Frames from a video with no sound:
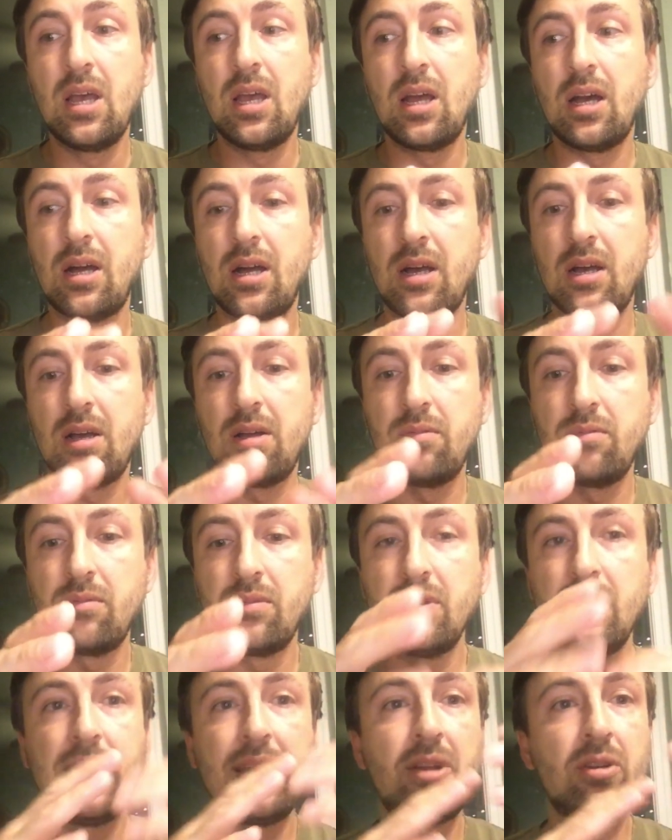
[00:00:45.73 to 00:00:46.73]

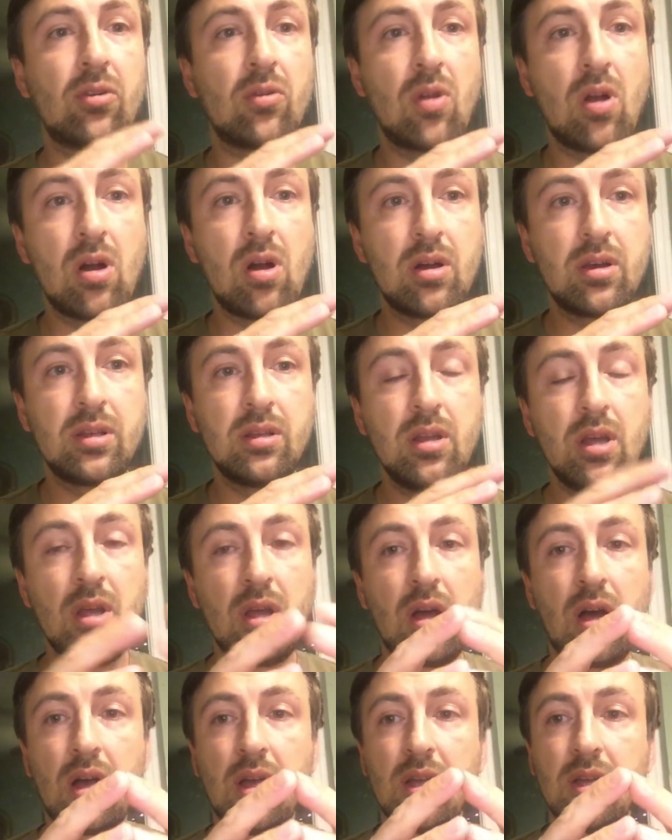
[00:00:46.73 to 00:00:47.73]
Later on,
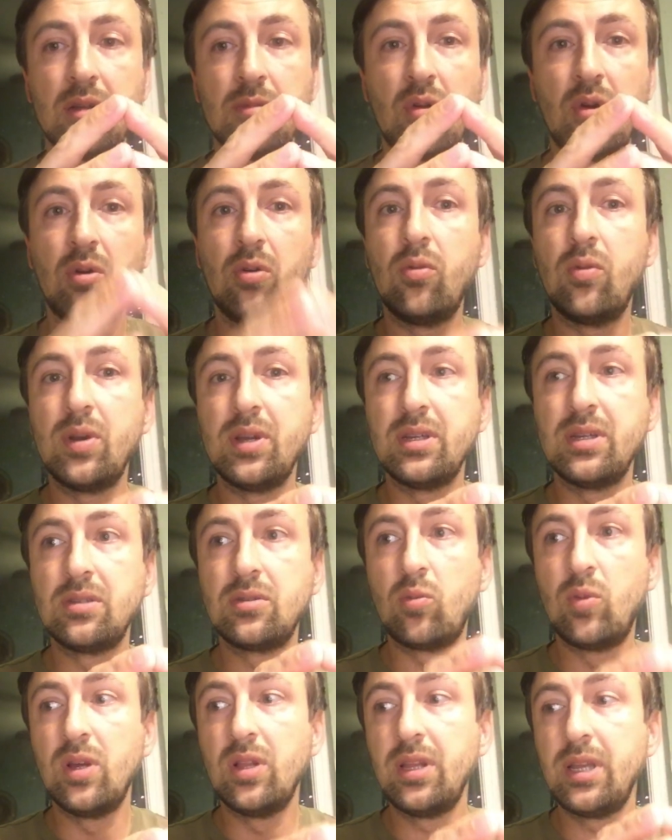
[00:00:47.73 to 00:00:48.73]
I am always
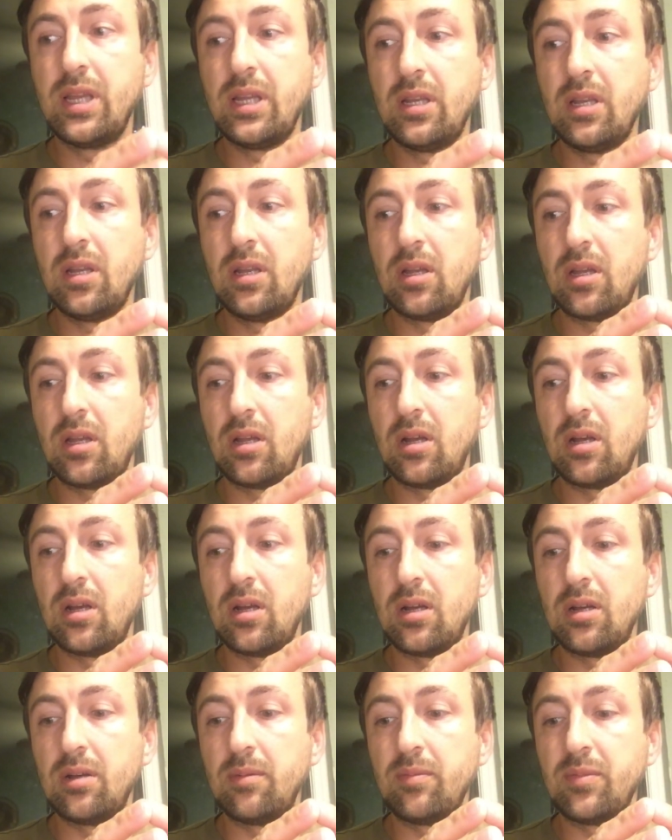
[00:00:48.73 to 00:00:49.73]
willing
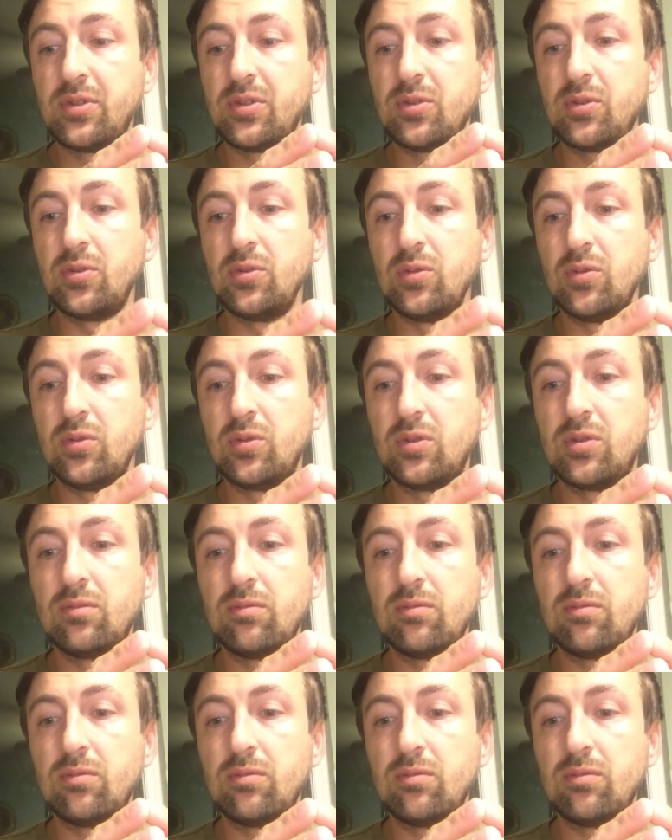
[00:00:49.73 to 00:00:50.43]
to